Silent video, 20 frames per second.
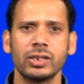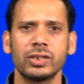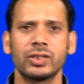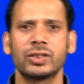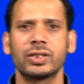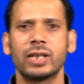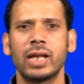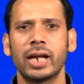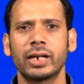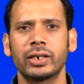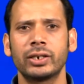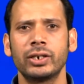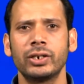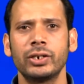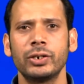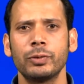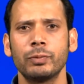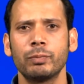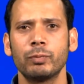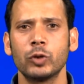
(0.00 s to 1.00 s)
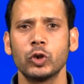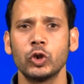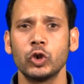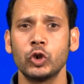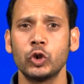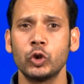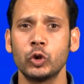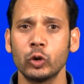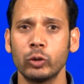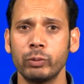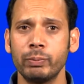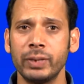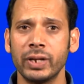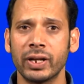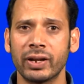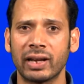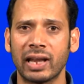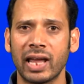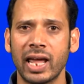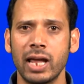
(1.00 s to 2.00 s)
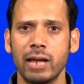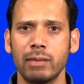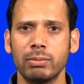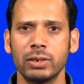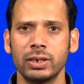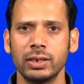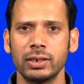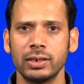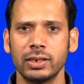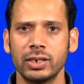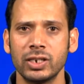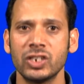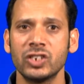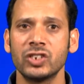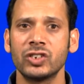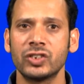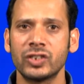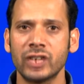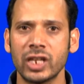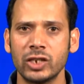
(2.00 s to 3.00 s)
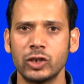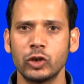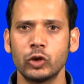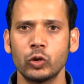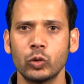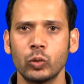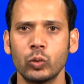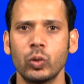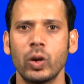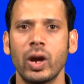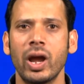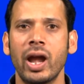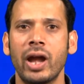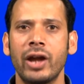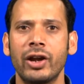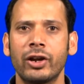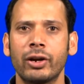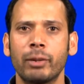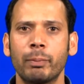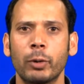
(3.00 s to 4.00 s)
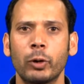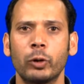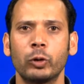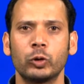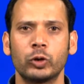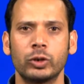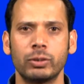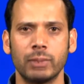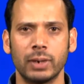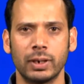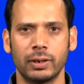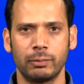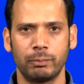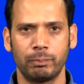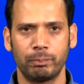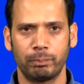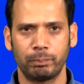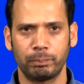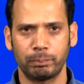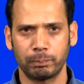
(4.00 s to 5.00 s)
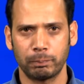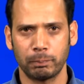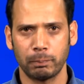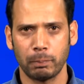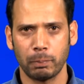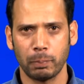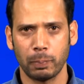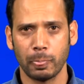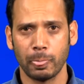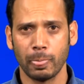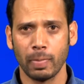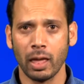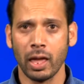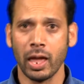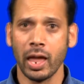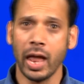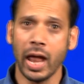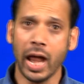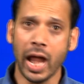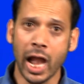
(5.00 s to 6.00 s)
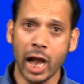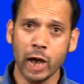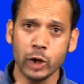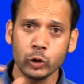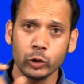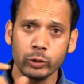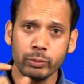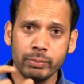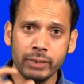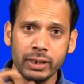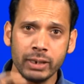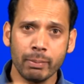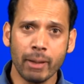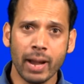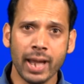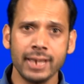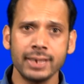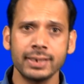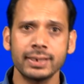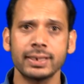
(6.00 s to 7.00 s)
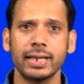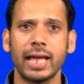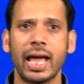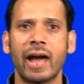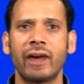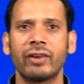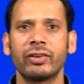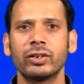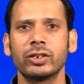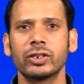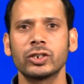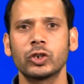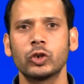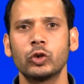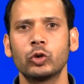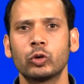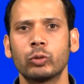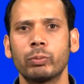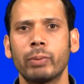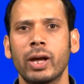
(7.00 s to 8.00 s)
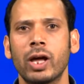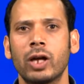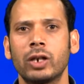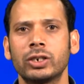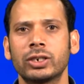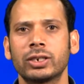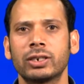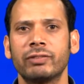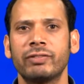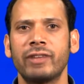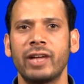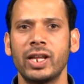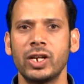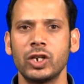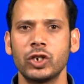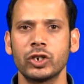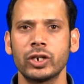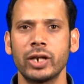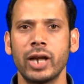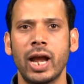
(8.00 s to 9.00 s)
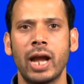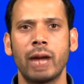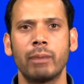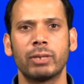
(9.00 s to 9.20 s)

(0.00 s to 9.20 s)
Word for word: selected should be reliable, sensitive and reproducible and should minimize errors due to biological variation and